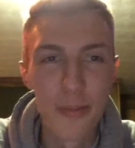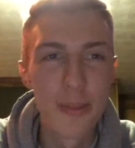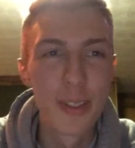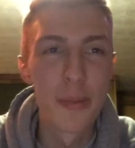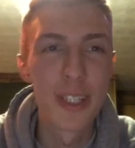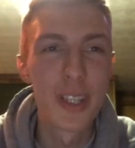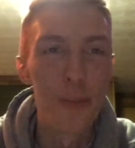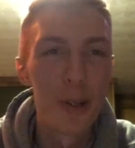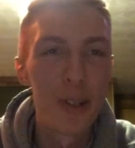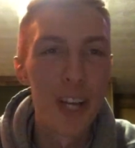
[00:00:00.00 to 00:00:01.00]
Somebody
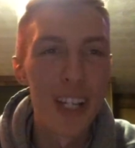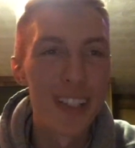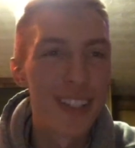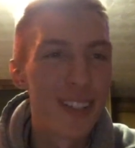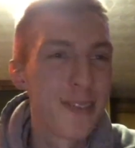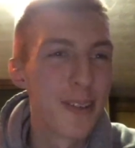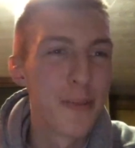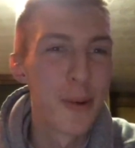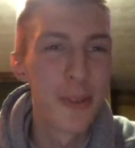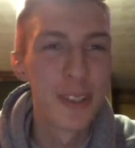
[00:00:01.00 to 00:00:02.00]
send more tracks. We
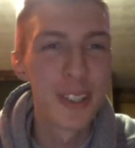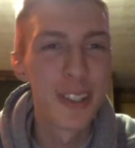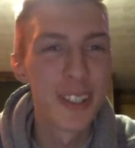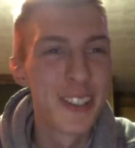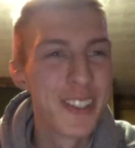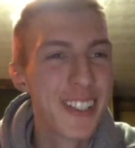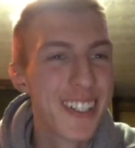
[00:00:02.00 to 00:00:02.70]
need more music to listen to.